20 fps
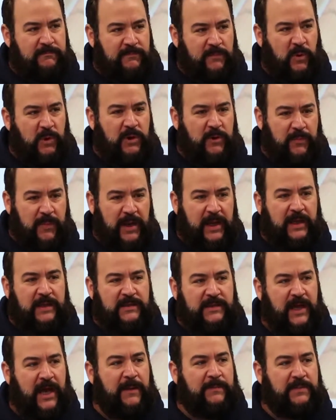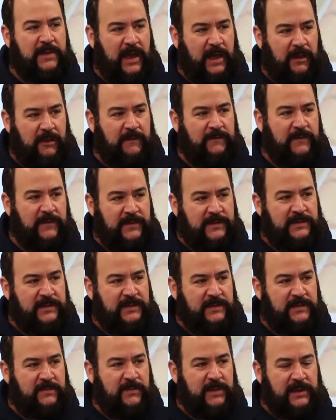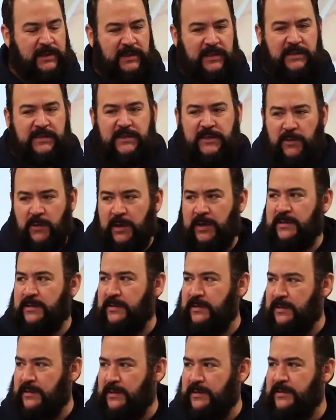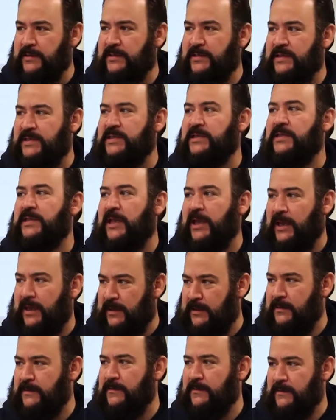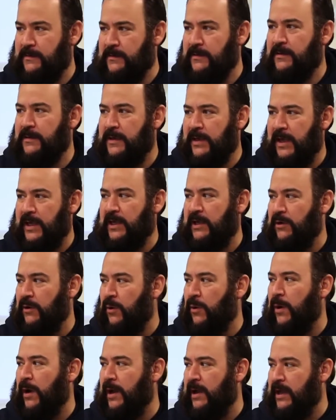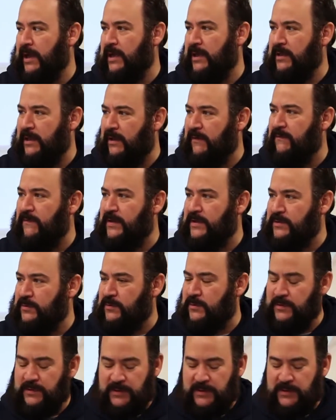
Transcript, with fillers: when you're paying top dollar for a system like this, you want it to look slick. And you don't want any of that visual